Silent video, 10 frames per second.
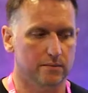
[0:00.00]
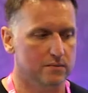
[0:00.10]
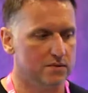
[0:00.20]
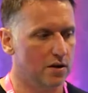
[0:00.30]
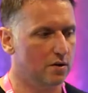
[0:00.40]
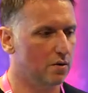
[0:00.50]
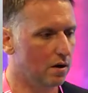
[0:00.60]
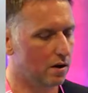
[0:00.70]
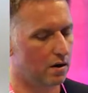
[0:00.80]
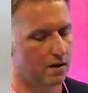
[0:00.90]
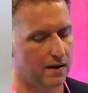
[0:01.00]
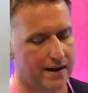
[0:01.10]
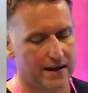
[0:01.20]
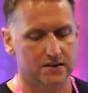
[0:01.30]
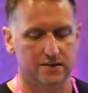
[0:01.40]
So our
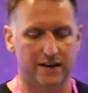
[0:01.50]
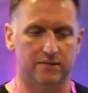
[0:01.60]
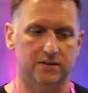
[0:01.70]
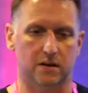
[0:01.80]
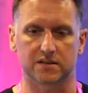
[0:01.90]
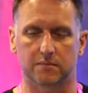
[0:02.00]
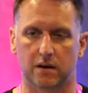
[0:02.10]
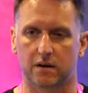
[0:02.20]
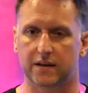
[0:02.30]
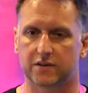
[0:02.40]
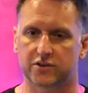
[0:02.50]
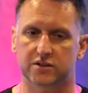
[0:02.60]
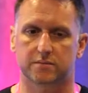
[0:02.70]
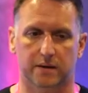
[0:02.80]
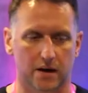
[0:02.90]
active advertising market
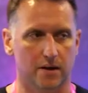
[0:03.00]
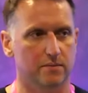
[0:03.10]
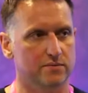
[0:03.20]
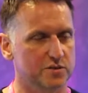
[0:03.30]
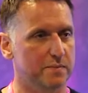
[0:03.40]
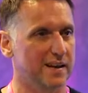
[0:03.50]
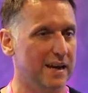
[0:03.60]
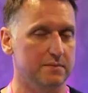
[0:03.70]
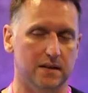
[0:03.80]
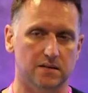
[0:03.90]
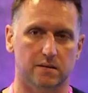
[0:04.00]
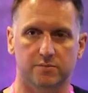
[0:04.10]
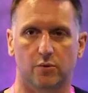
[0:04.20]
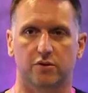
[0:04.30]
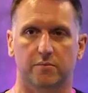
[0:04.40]
just became 10
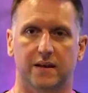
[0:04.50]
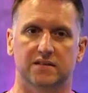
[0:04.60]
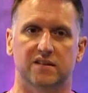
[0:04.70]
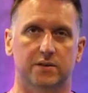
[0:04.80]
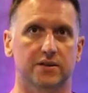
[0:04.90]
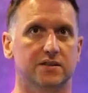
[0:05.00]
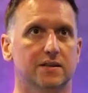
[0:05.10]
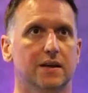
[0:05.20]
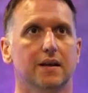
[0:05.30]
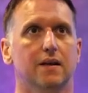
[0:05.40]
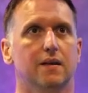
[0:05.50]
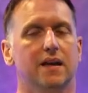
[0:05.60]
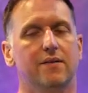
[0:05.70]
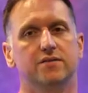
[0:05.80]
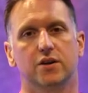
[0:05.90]
times more competitive, because
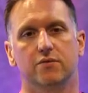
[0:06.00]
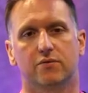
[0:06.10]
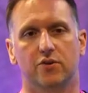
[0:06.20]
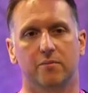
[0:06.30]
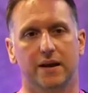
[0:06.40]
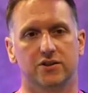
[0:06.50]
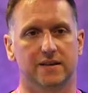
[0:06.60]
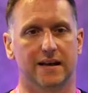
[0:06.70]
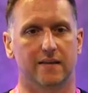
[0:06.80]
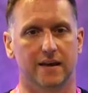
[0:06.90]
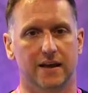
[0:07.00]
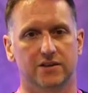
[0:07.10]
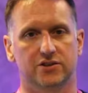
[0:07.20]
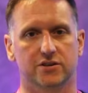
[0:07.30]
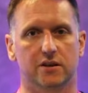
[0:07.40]
every single recruitment agency out there
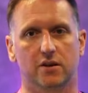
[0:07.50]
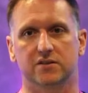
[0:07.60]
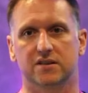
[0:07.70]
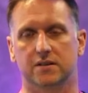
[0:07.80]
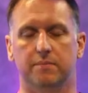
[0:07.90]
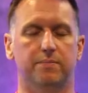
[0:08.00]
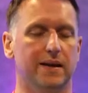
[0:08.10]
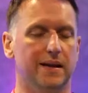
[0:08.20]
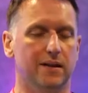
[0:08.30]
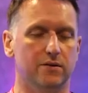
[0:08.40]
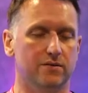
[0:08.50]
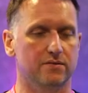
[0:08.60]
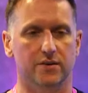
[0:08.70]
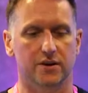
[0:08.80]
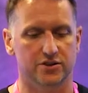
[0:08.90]
has just lost a bucket load of
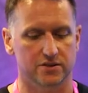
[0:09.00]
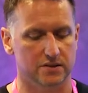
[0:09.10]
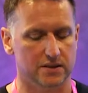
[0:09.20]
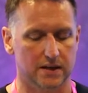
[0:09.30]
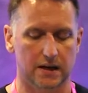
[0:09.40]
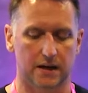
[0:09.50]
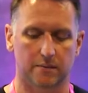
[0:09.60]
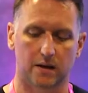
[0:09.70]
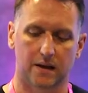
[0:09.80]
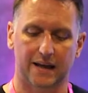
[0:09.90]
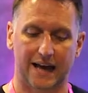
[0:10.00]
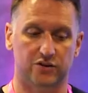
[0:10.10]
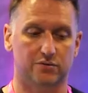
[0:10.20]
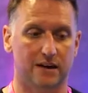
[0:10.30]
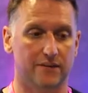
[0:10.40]
conversions
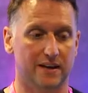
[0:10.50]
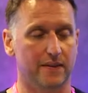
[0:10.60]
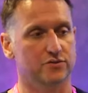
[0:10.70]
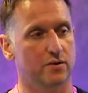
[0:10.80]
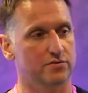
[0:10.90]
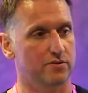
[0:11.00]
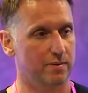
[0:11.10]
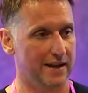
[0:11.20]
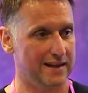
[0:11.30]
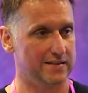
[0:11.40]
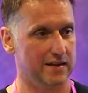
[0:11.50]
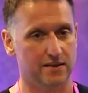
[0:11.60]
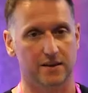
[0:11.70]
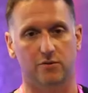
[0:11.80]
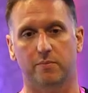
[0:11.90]
and traffic, and they're trying to replace it.
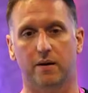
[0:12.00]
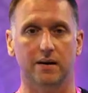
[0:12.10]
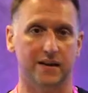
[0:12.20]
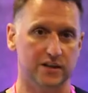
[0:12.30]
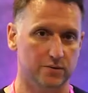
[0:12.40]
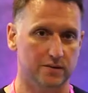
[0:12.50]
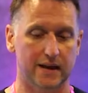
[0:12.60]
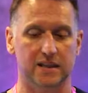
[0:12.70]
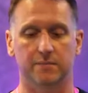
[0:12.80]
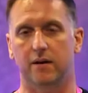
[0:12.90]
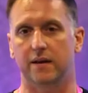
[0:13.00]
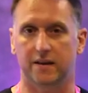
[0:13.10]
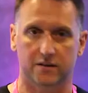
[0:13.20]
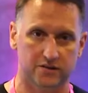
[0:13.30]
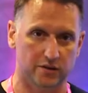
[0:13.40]
So they're all piling into Indeed, they're piling
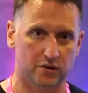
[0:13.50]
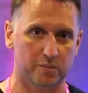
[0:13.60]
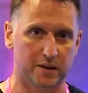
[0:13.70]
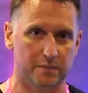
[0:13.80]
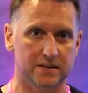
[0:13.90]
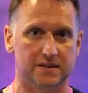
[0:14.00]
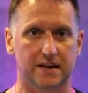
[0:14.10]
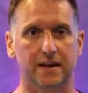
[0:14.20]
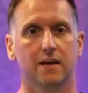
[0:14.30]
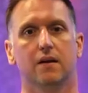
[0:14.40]
into Google PPC,